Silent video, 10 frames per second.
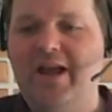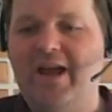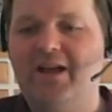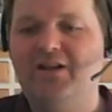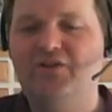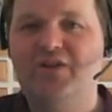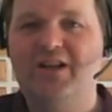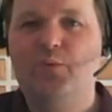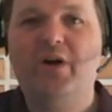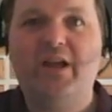And so
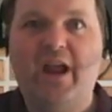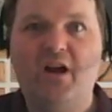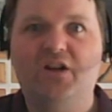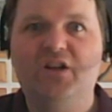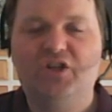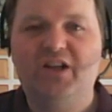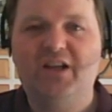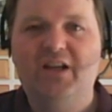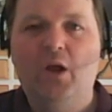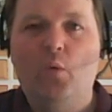that's why air
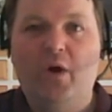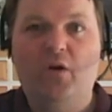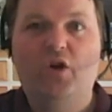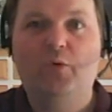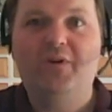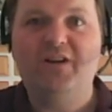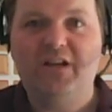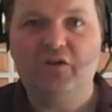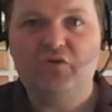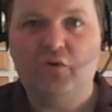conditioning, where humidity
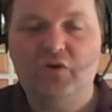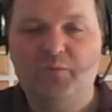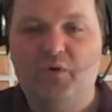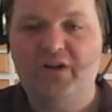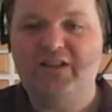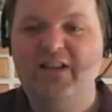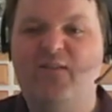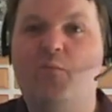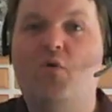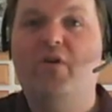control is a point, is
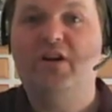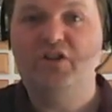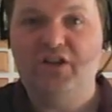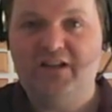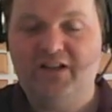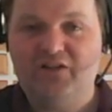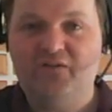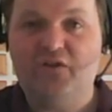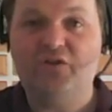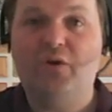even more energy
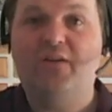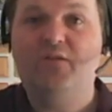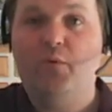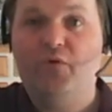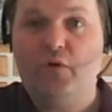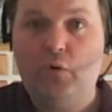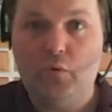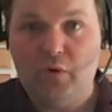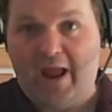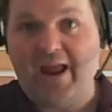intensive, because you have to both
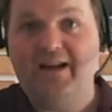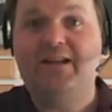cool and